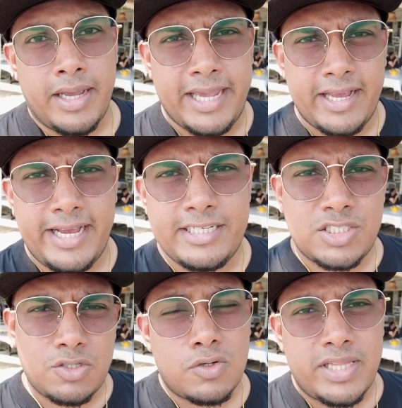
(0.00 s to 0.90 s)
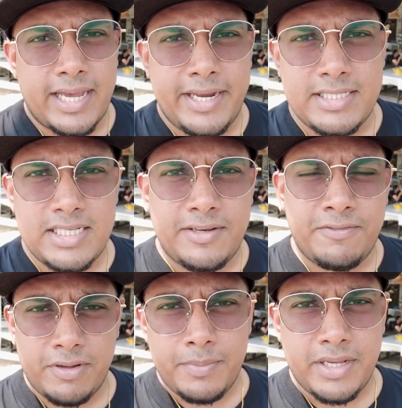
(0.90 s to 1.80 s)
hey guys so that is it
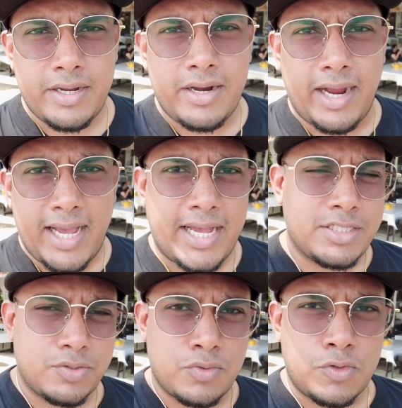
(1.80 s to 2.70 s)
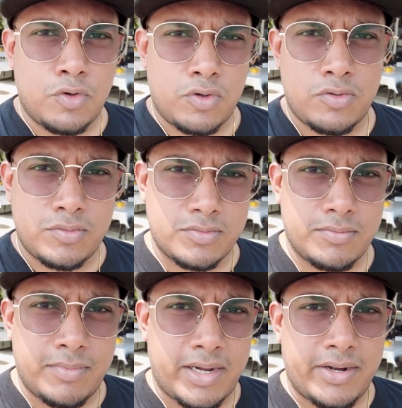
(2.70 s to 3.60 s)
from here at uddo
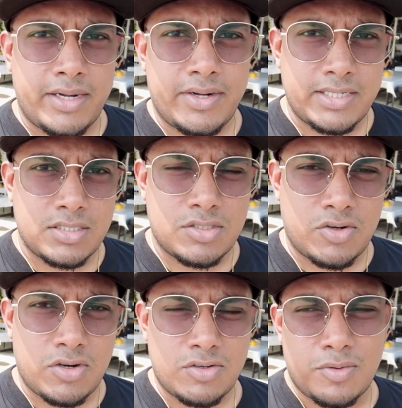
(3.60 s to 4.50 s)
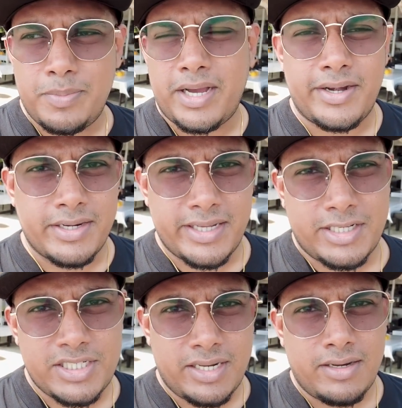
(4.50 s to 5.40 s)
bar and restaurant or bar and
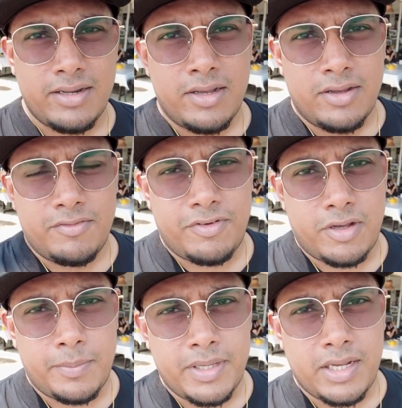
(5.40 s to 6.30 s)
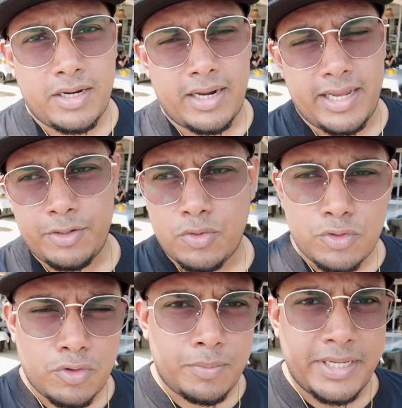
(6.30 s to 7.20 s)
kitchen from here at
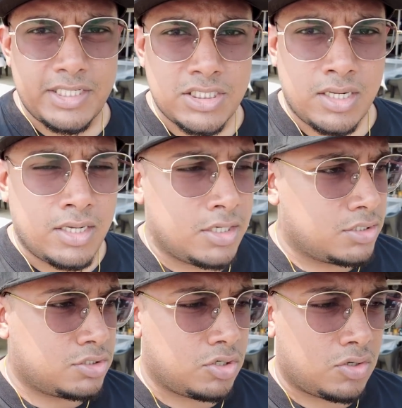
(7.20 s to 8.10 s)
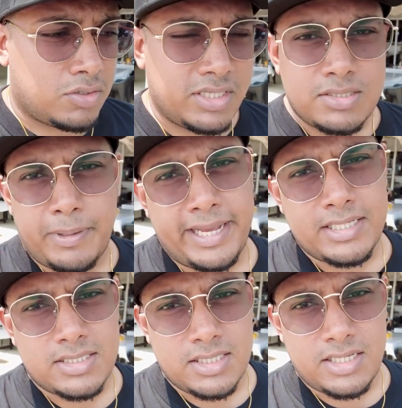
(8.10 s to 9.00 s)
Uddo Beach. So this
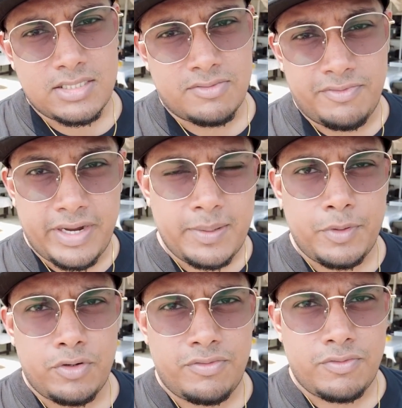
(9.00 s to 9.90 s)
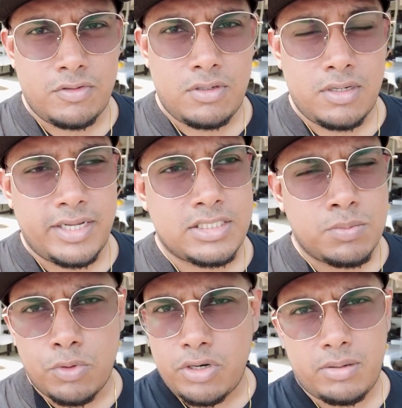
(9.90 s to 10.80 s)
place is very beautiful.
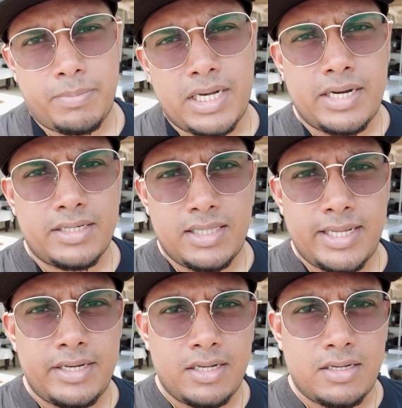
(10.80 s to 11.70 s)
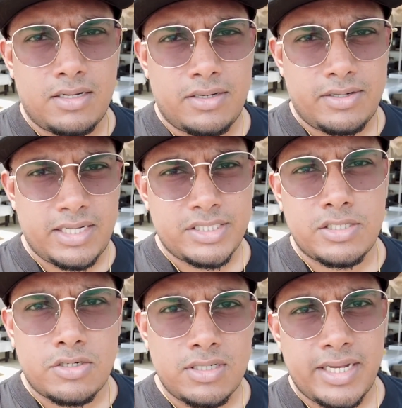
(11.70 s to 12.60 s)
It's more a bar than a
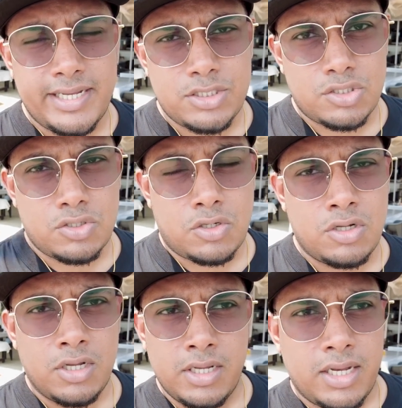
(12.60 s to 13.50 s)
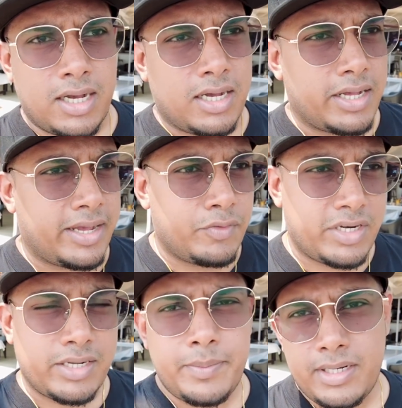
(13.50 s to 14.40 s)
restaurant guys. So uh, I would
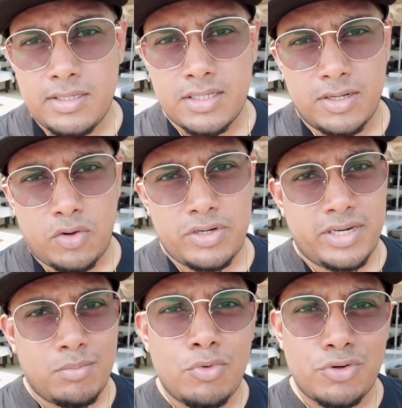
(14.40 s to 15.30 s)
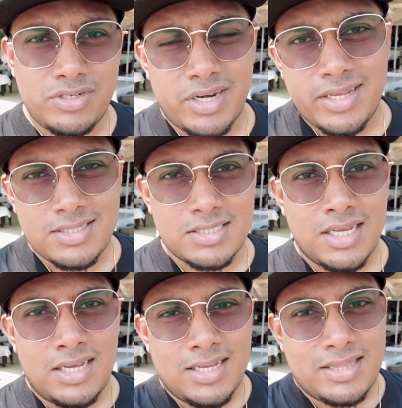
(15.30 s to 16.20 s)
recommend ordering more drinks
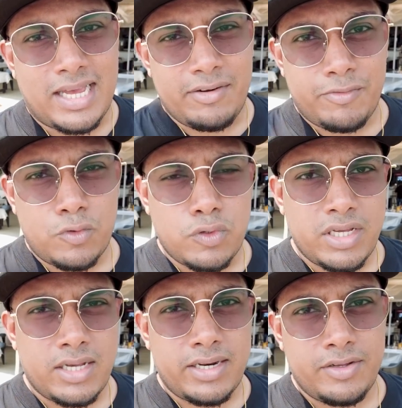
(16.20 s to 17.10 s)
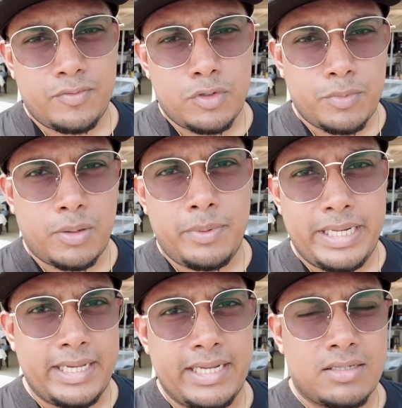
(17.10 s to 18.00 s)
than food here. You would
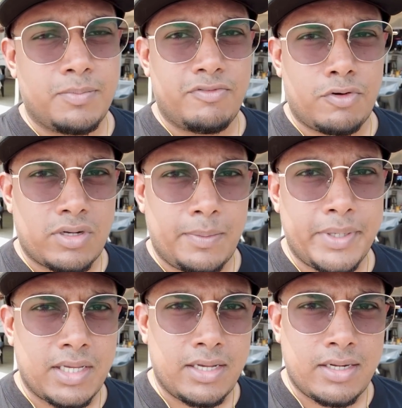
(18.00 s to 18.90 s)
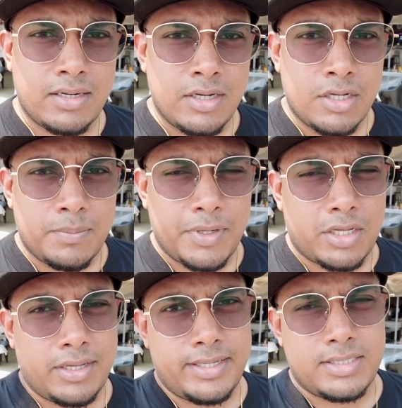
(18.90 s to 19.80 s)
probably eat before coming here
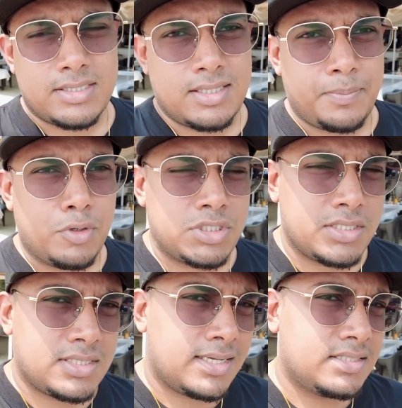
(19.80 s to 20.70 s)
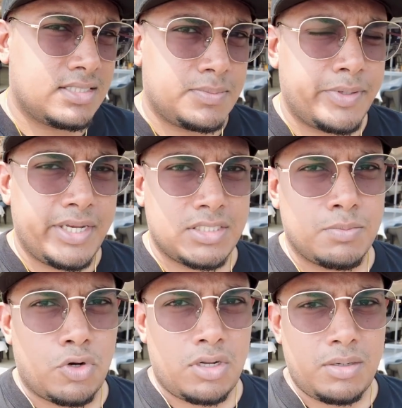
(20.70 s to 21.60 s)
because the portion size is pretty
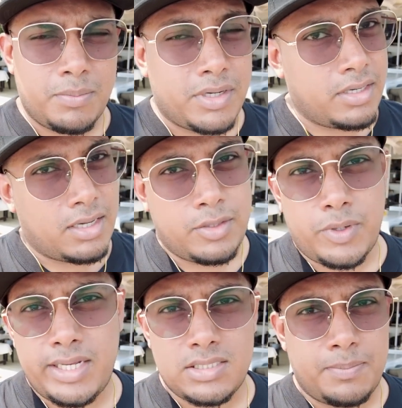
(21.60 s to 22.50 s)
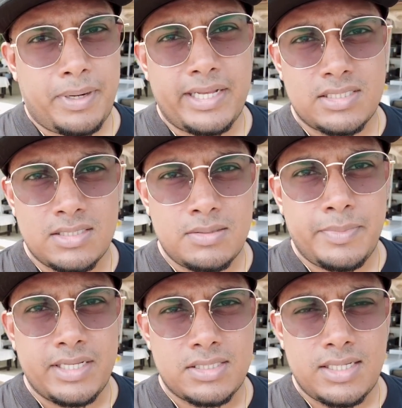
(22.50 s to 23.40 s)
small but otherwise the place is
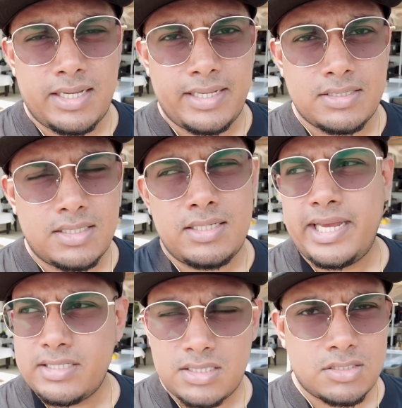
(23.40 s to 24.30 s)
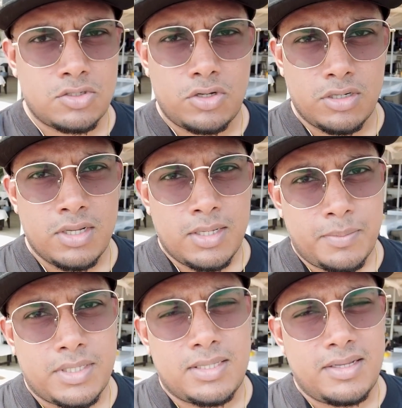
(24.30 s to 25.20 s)
amazing guys. The taste is good
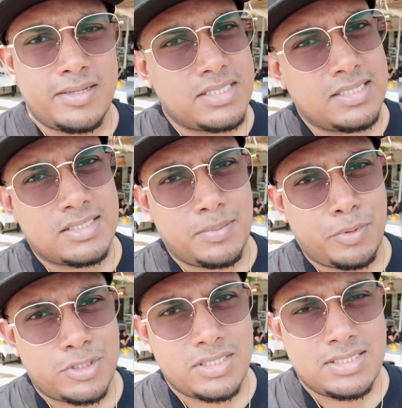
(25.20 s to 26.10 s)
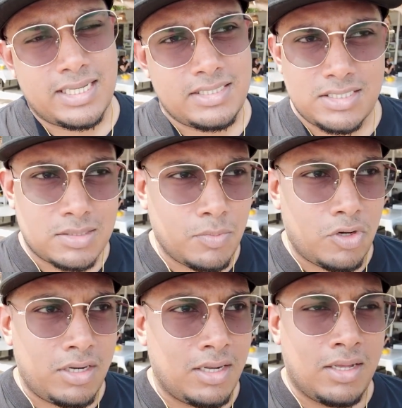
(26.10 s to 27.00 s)
but the, since the portion size is
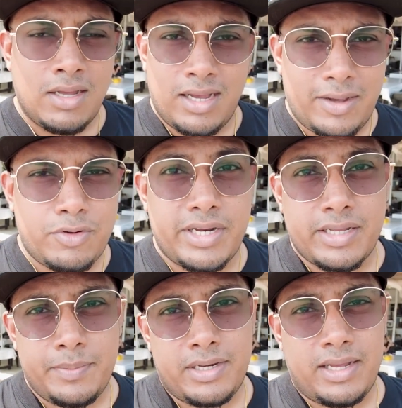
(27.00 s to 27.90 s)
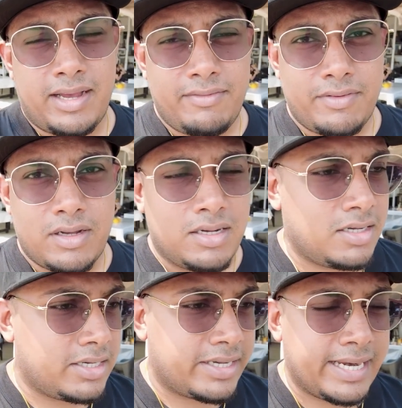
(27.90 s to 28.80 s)
small I would recommend have
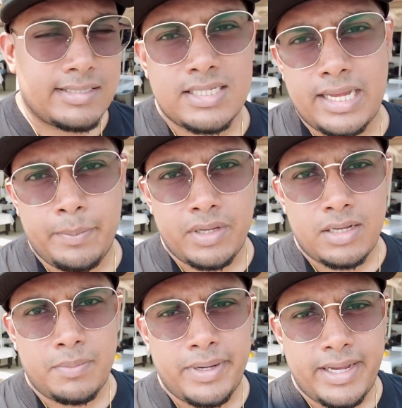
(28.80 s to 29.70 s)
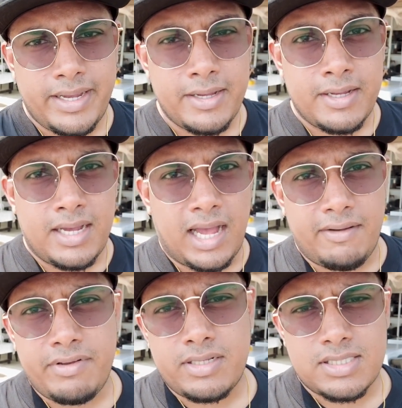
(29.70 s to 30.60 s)
a great time here by
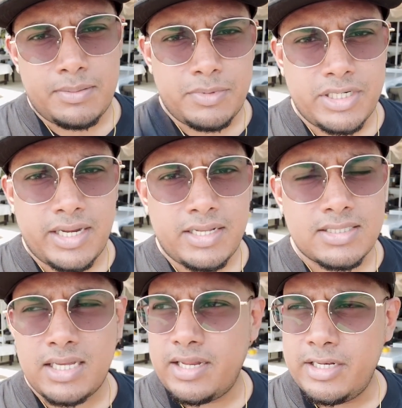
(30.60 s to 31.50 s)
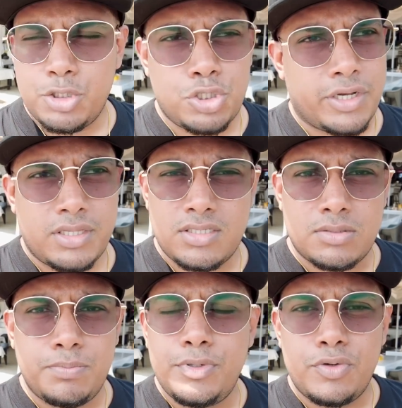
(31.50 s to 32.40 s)
having some drinks and enjoy
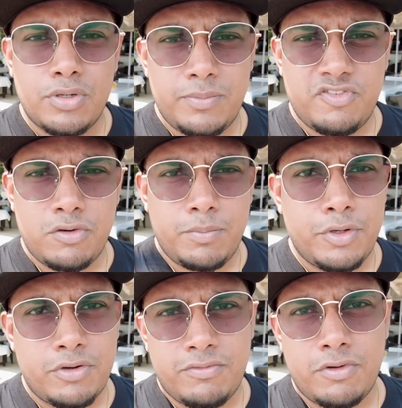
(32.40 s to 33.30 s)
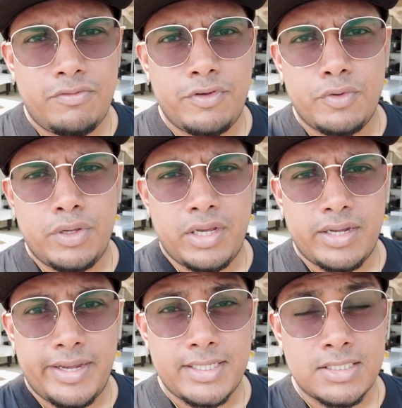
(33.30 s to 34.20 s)
this beautiful beautiful view
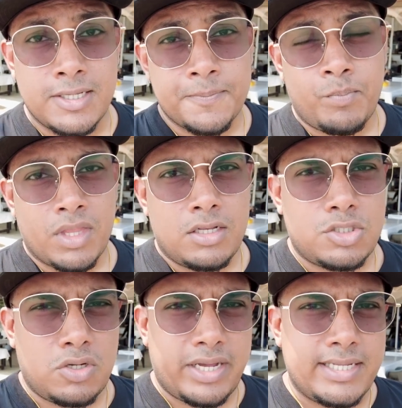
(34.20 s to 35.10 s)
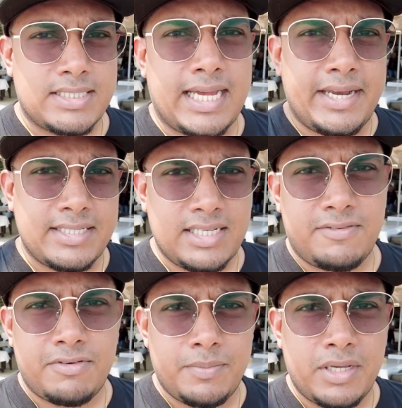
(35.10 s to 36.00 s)
here guys so guys that is
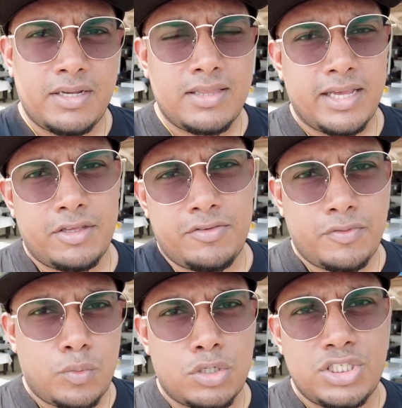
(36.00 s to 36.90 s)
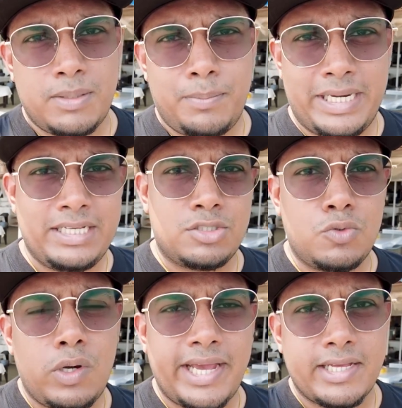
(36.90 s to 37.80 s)
it from here thank you for watching please
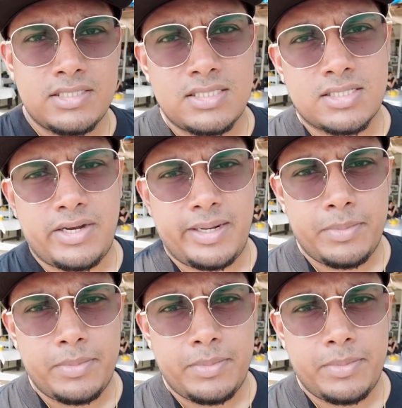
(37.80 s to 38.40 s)
do like and subscribe